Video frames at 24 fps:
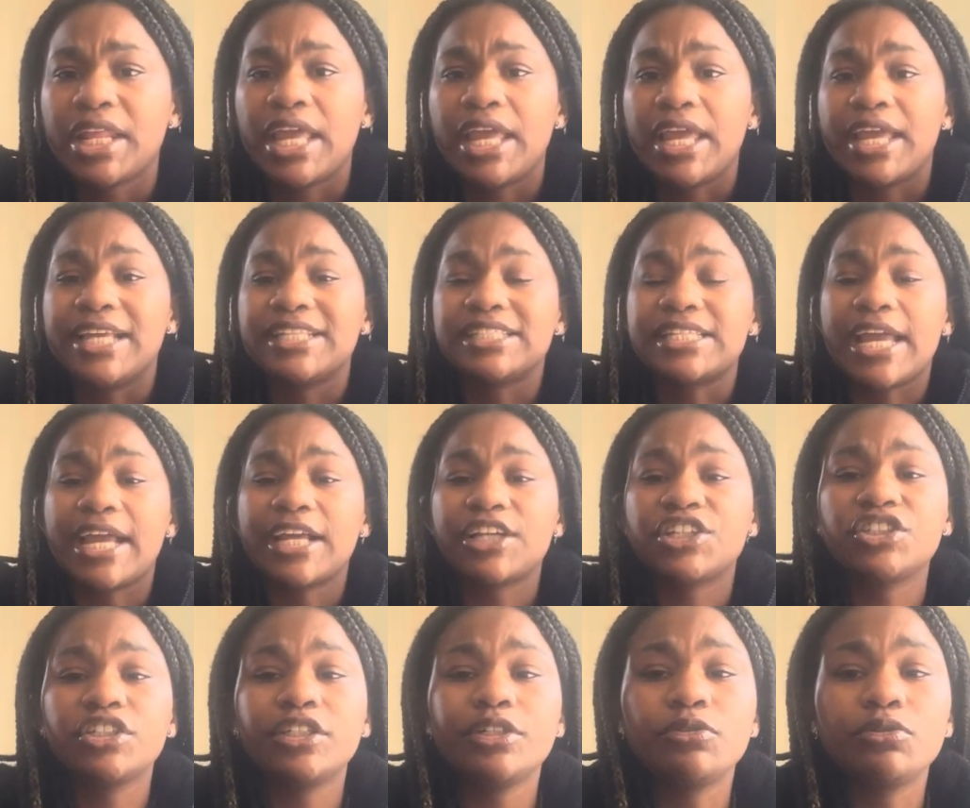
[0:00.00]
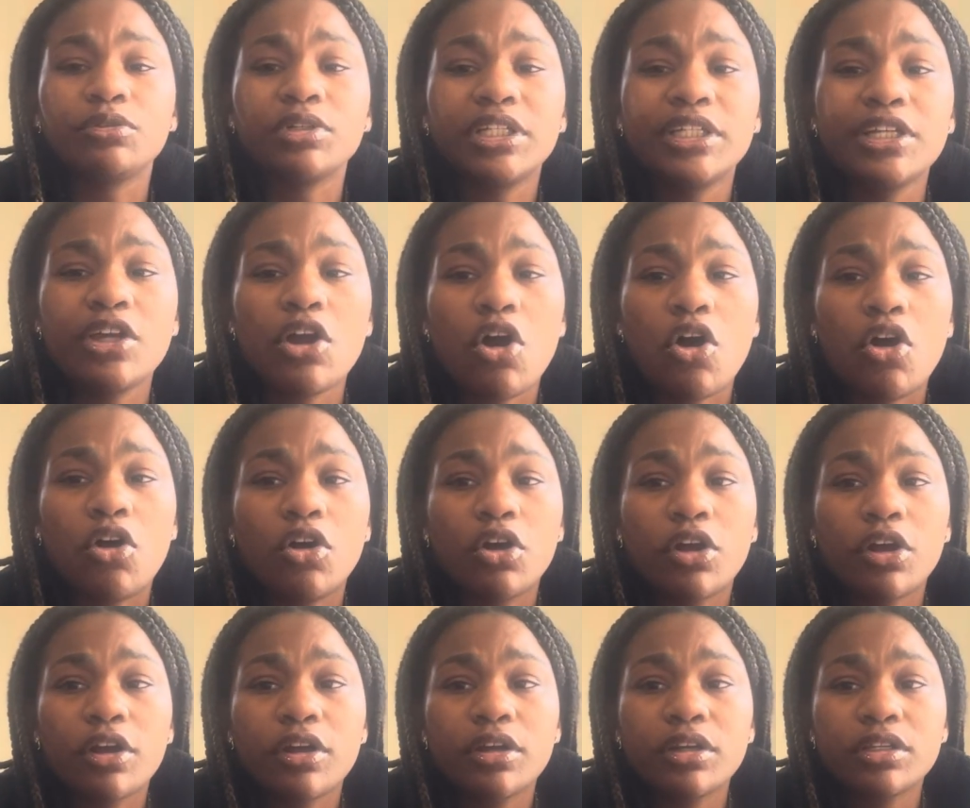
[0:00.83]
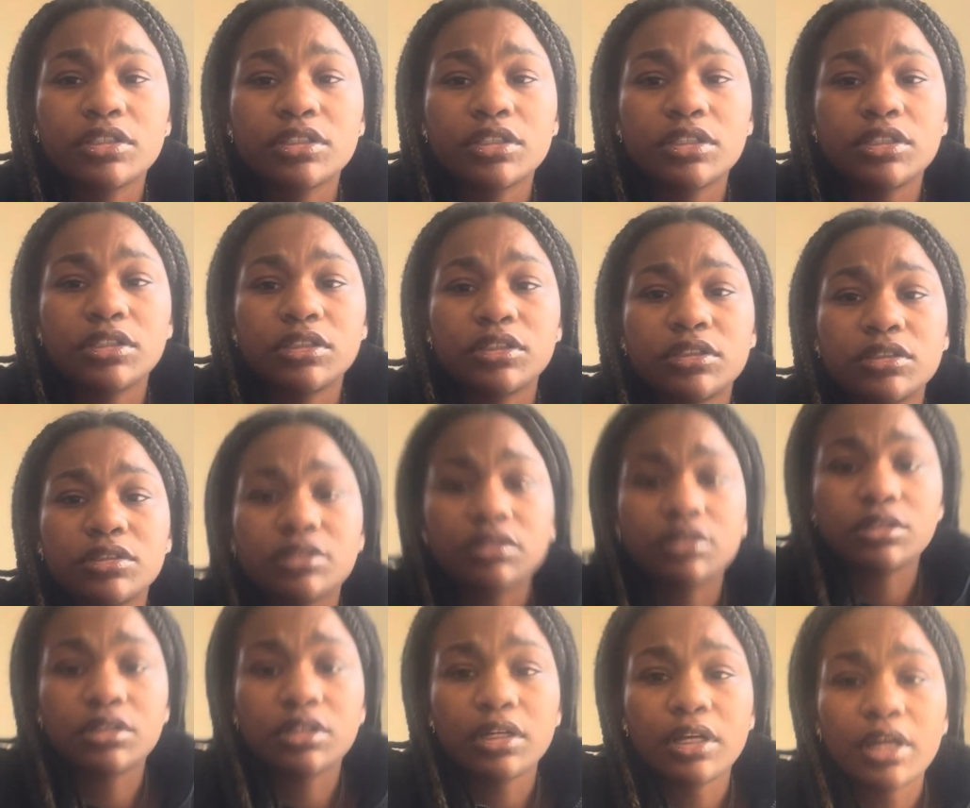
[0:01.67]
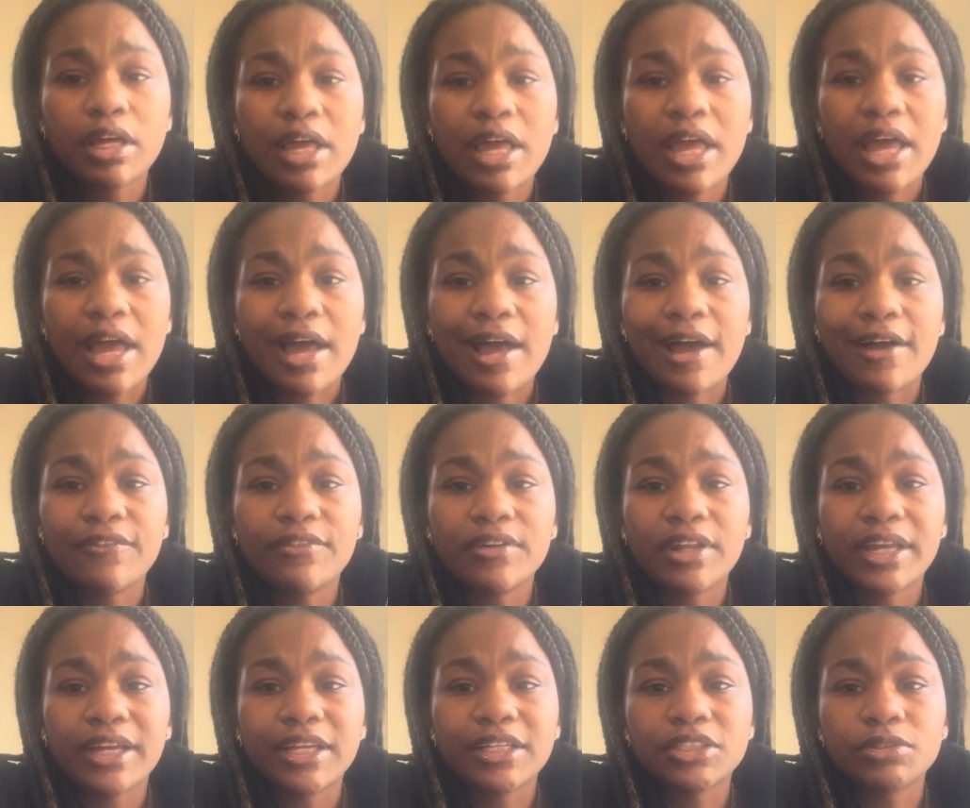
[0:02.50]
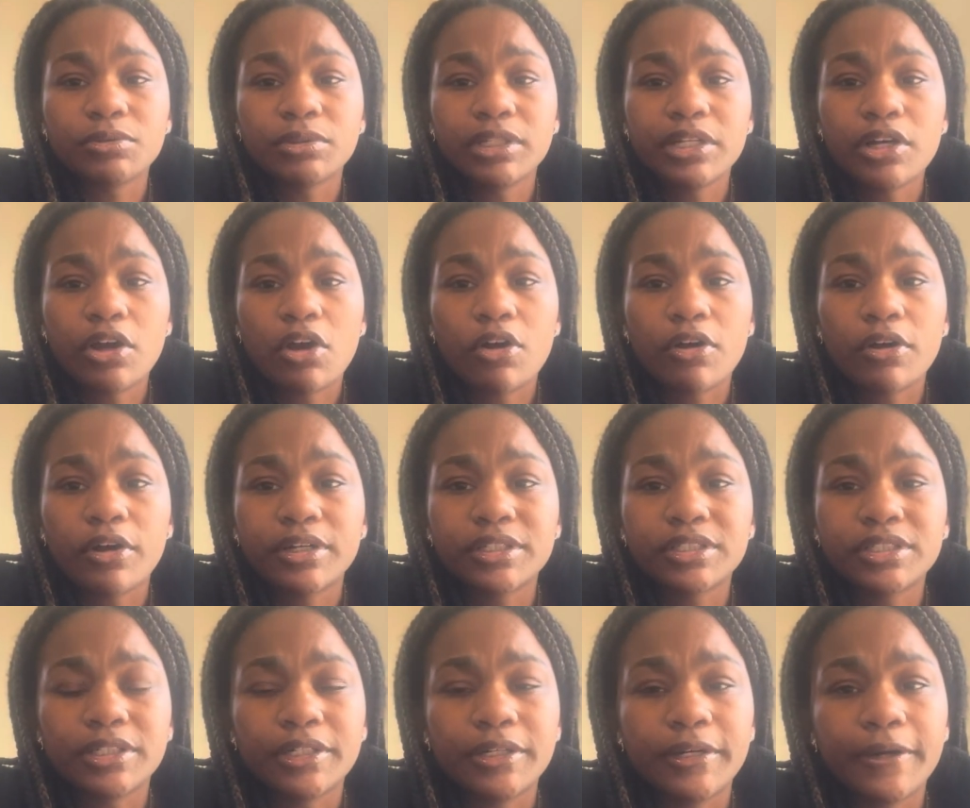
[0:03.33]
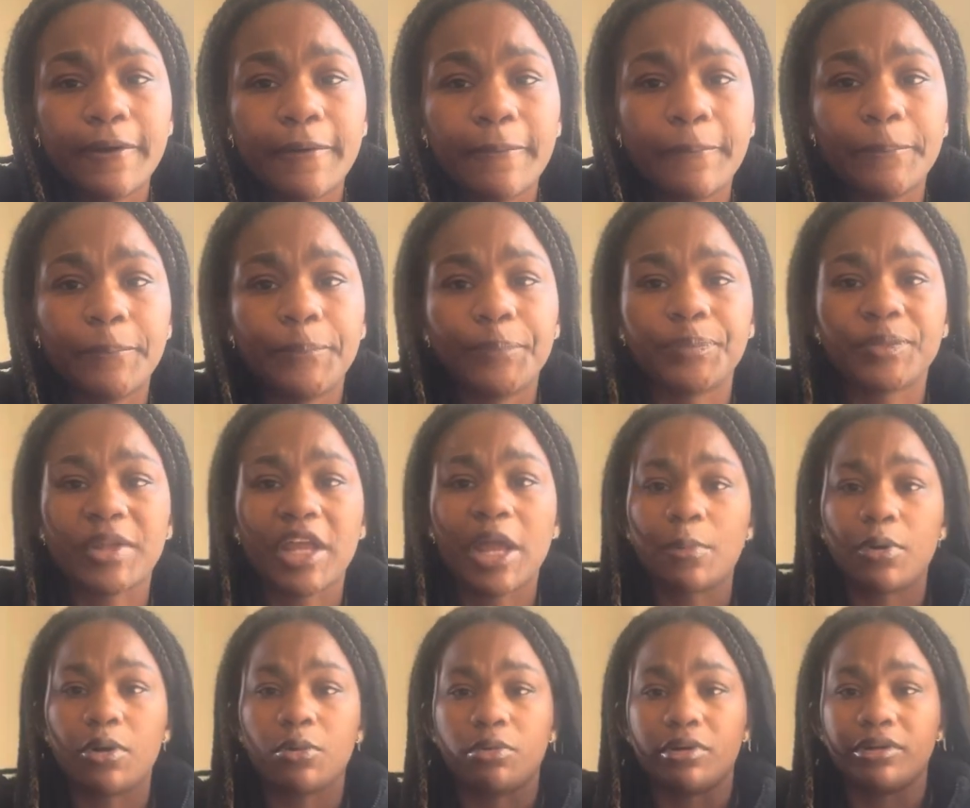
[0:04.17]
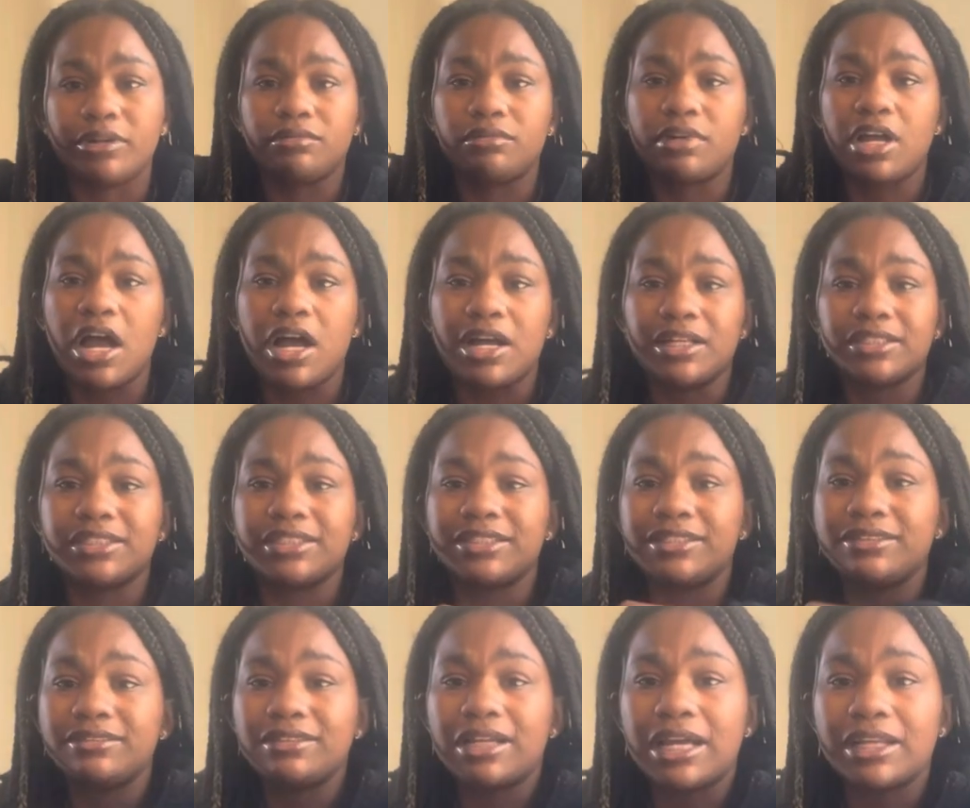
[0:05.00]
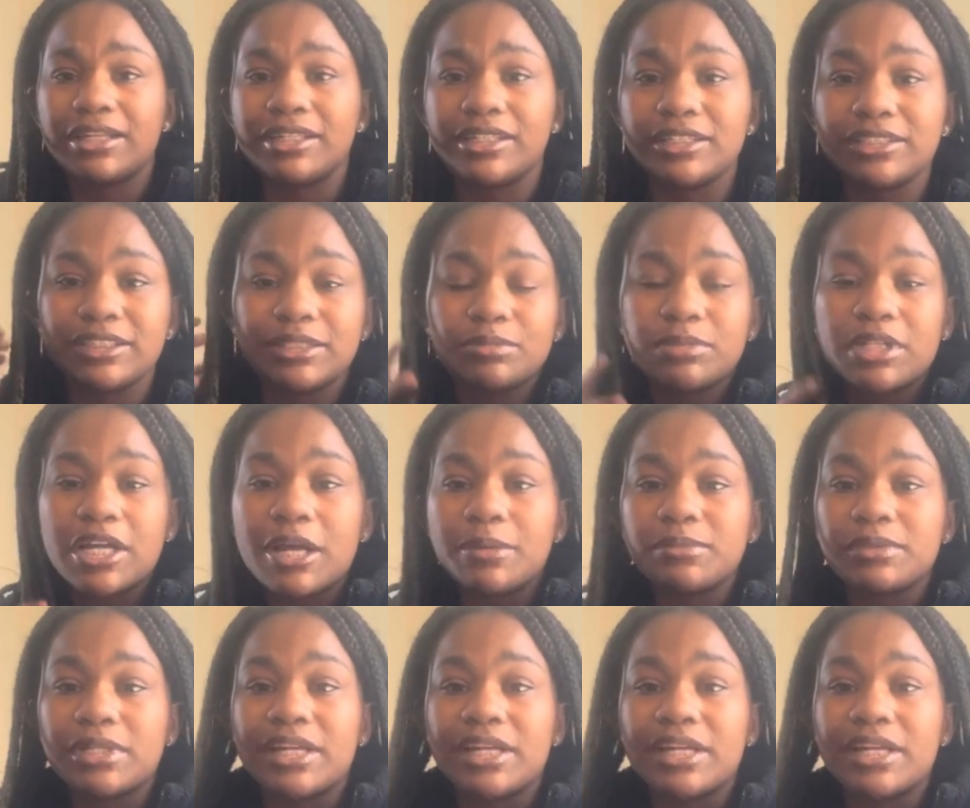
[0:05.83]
It's actually really hard to come up with content ideas sometimes.